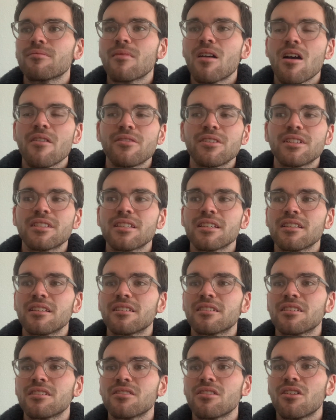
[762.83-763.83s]
obviously
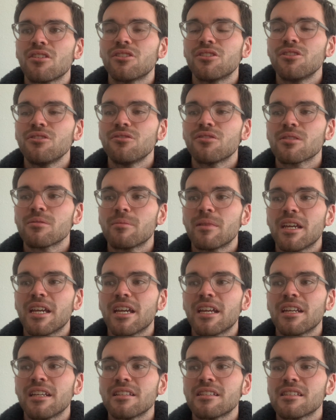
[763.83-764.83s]
this is all new for me,
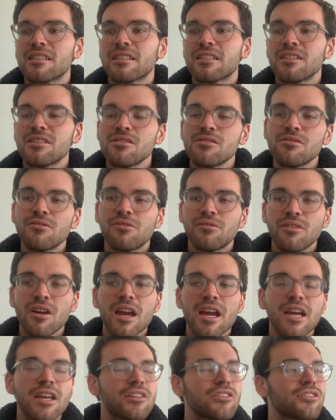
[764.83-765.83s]
and it's still
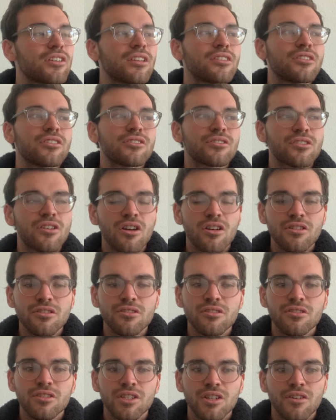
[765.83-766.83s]
fresh. Like, the scars
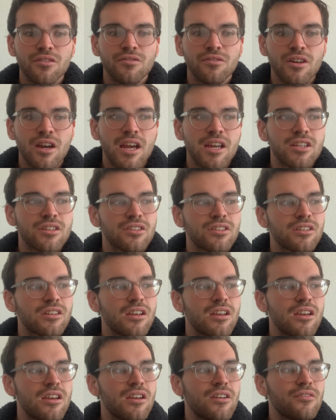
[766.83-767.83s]
are still fresh
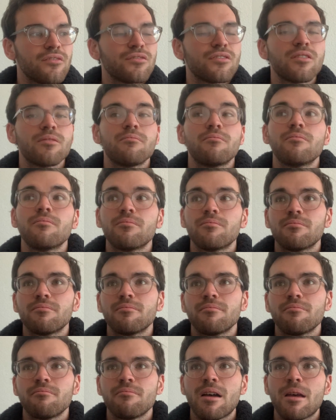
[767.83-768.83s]
from
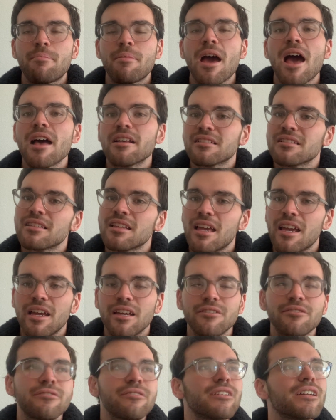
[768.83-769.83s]
my past
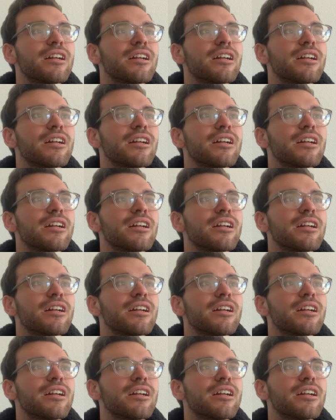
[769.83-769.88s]
life,